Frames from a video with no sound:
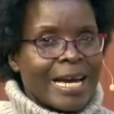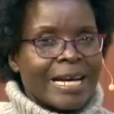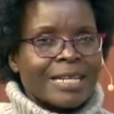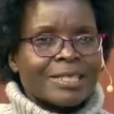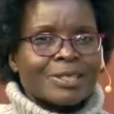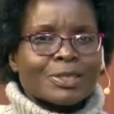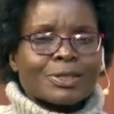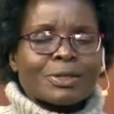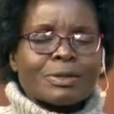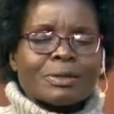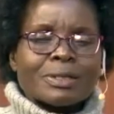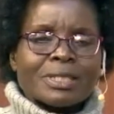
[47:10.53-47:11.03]
And
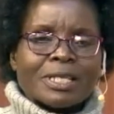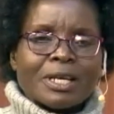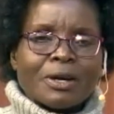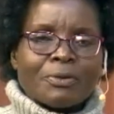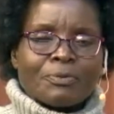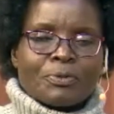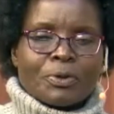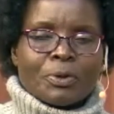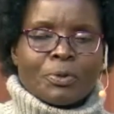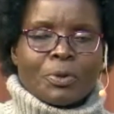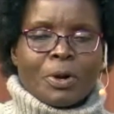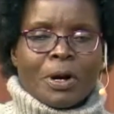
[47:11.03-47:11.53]
so, dear
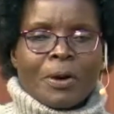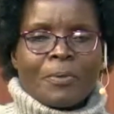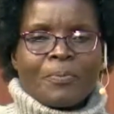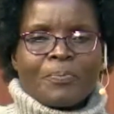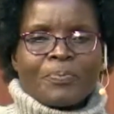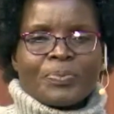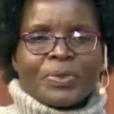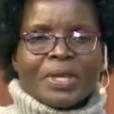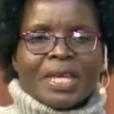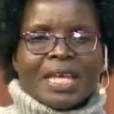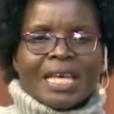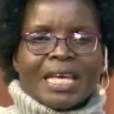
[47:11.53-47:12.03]
viewer,
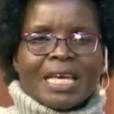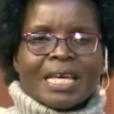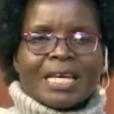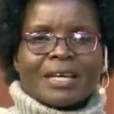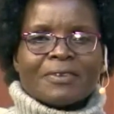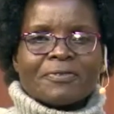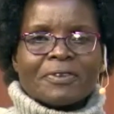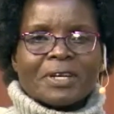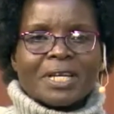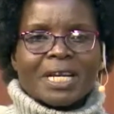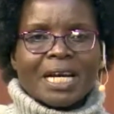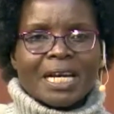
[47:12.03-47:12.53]

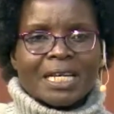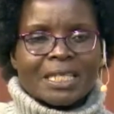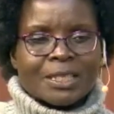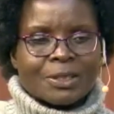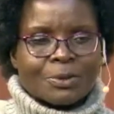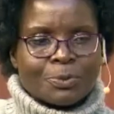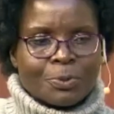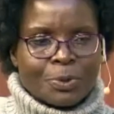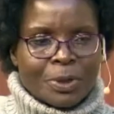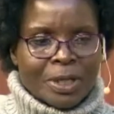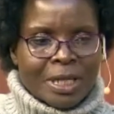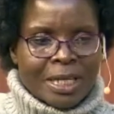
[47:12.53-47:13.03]
even
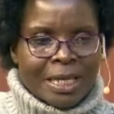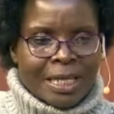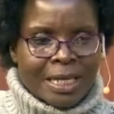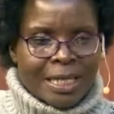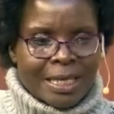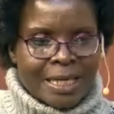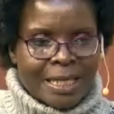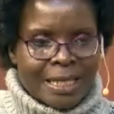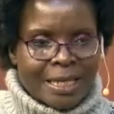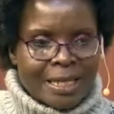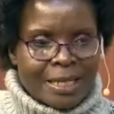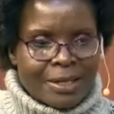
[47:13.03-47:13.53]
as
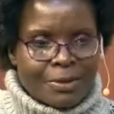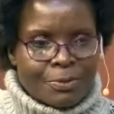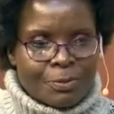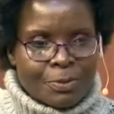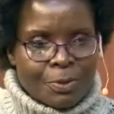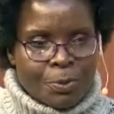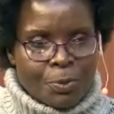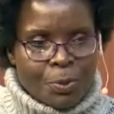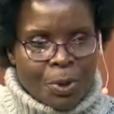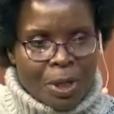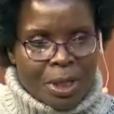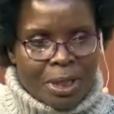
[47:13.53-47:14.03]
we
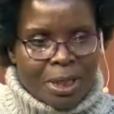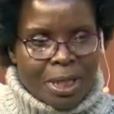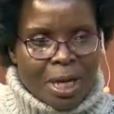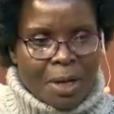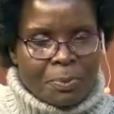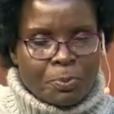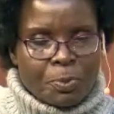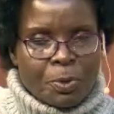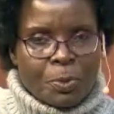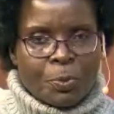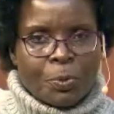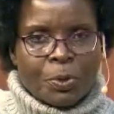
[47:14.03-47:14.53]
wind
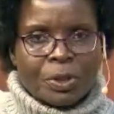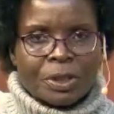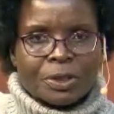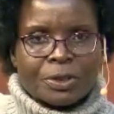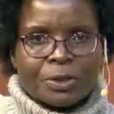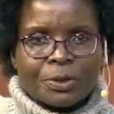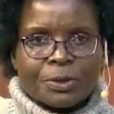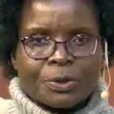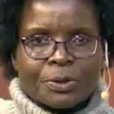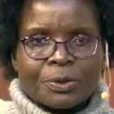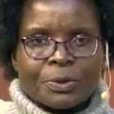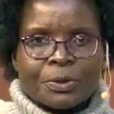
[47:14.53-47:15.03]
up, we want
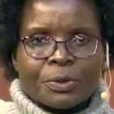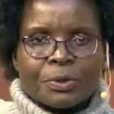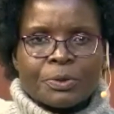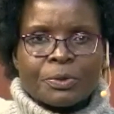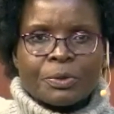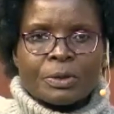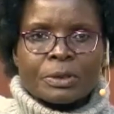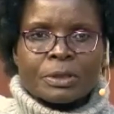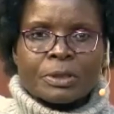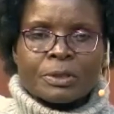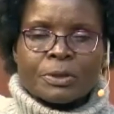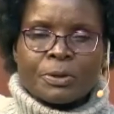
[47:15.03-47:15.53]
to
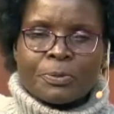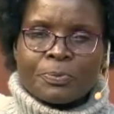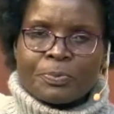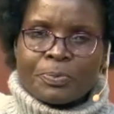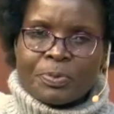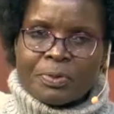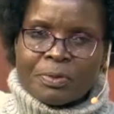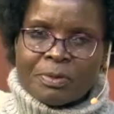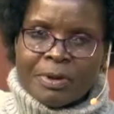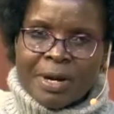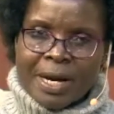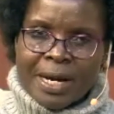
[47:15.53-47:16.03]

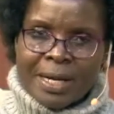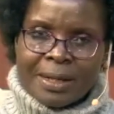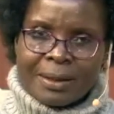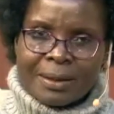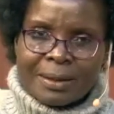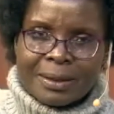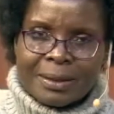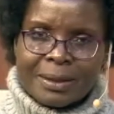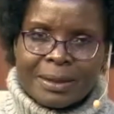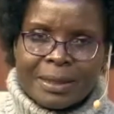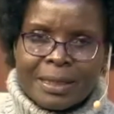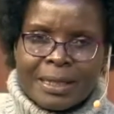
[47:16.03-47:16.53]
pray,
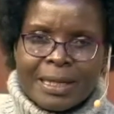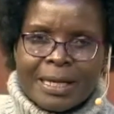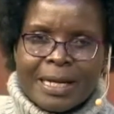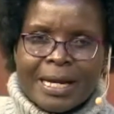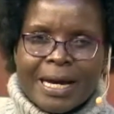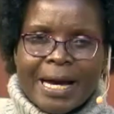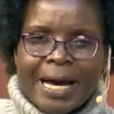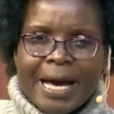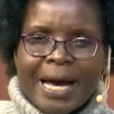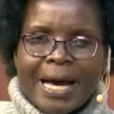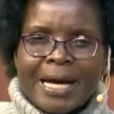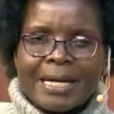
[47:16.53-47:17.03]

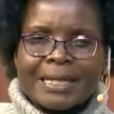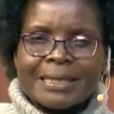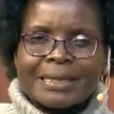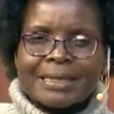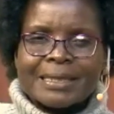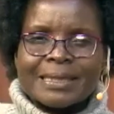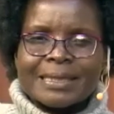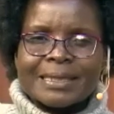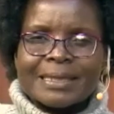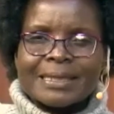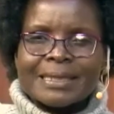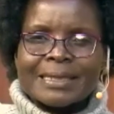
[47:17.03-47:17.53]

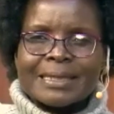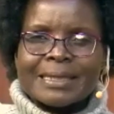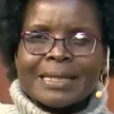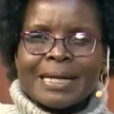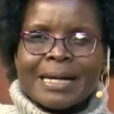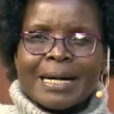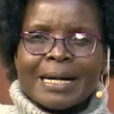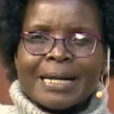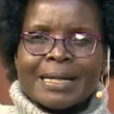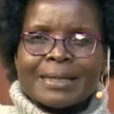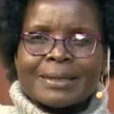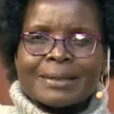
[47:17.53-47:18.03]
and
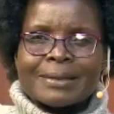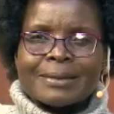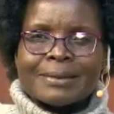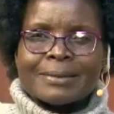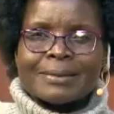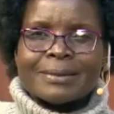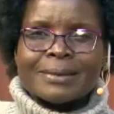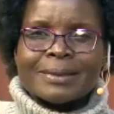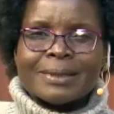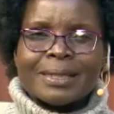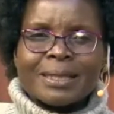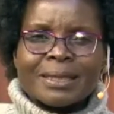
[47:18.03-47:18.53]

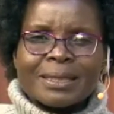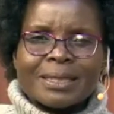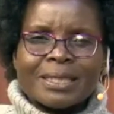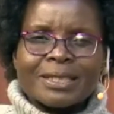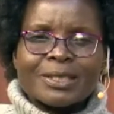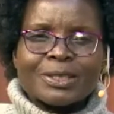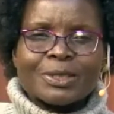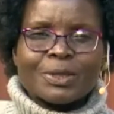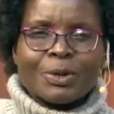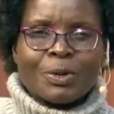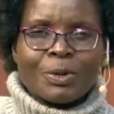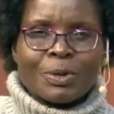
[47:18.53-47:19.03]
this
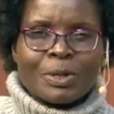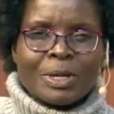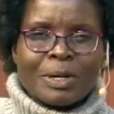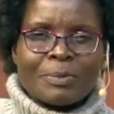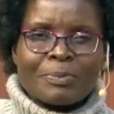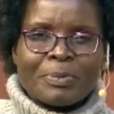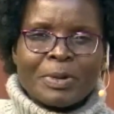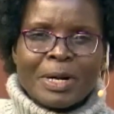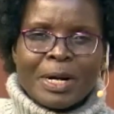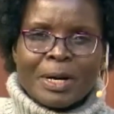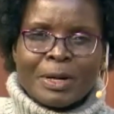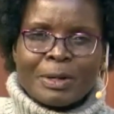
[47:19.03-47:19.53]
is all
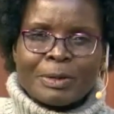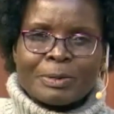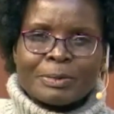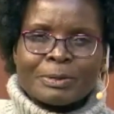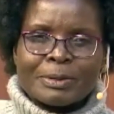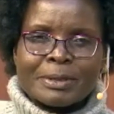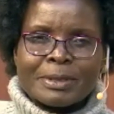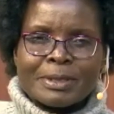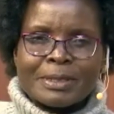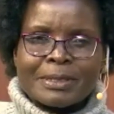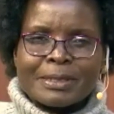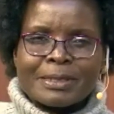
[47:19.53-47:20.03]

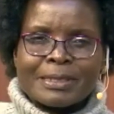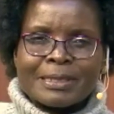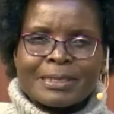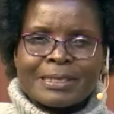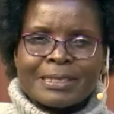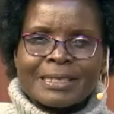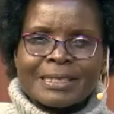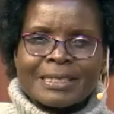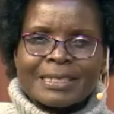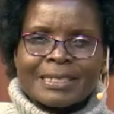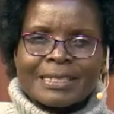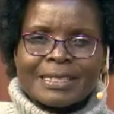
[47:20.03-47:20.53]
about
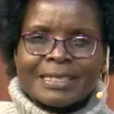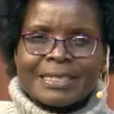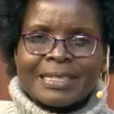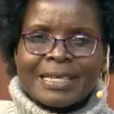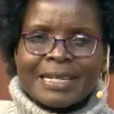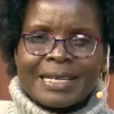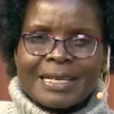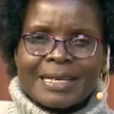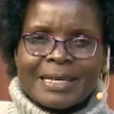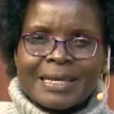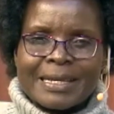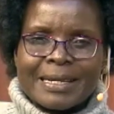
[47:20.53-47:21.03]

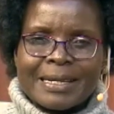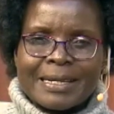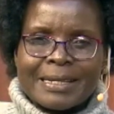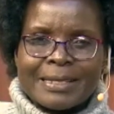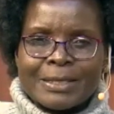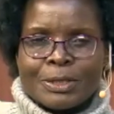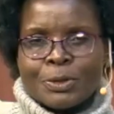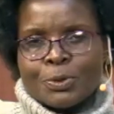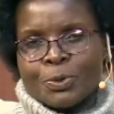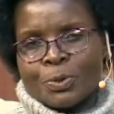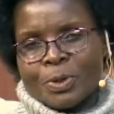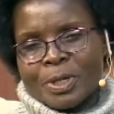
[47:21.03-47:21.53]

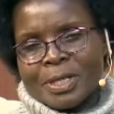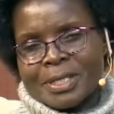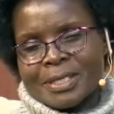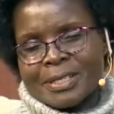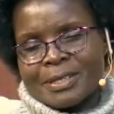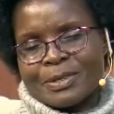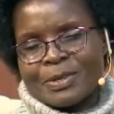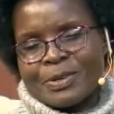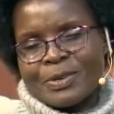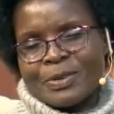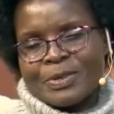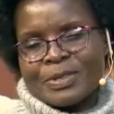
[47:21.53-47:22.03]
you and
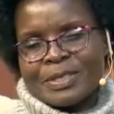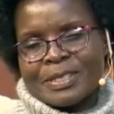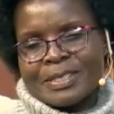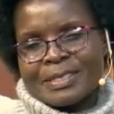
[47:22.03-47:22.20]
the Lord.